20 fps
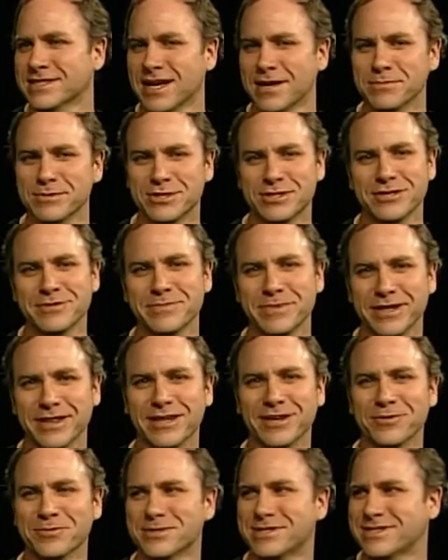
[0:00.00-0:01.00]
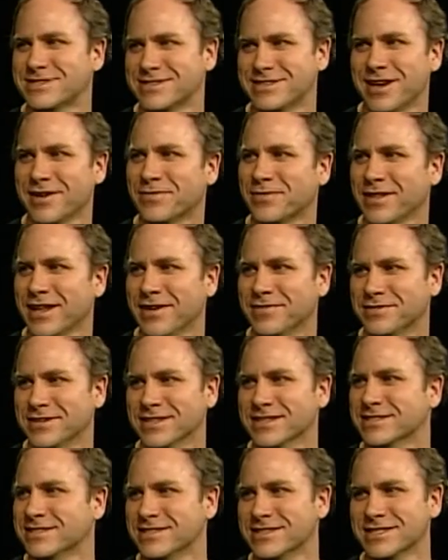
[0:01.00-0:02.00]
I'm assuming there was stuff left
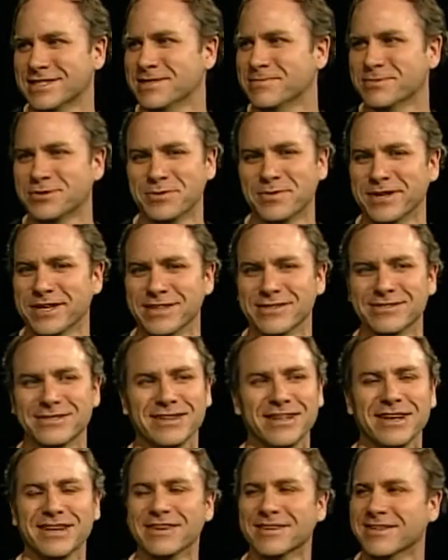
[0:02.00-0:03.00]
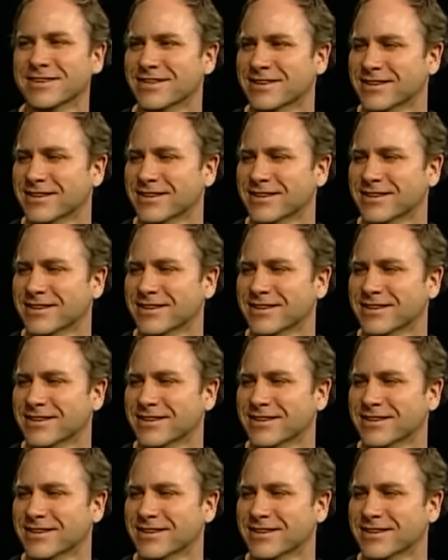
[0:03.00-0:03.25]
in his system 20 years later.